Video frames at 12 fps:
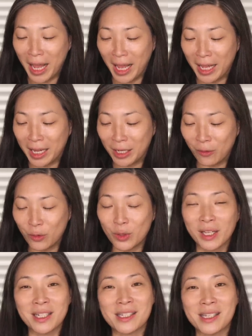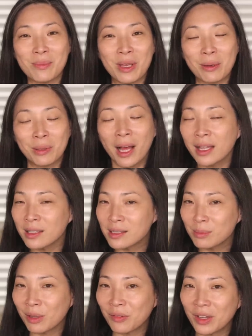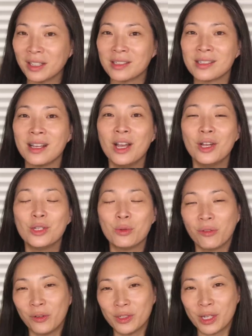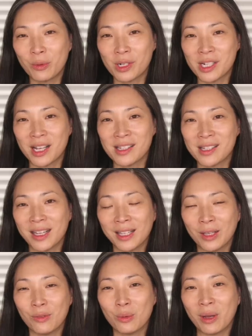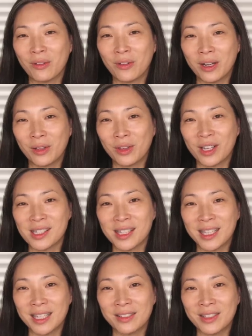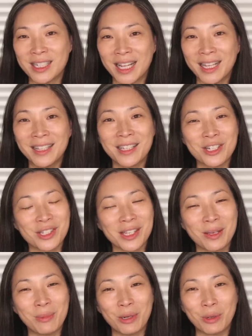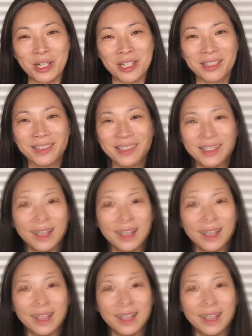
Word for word: And if you'd like to see me apply this to my face, do a full day wear test, and give you my final thoughts at the end of the day, then just keep on watching.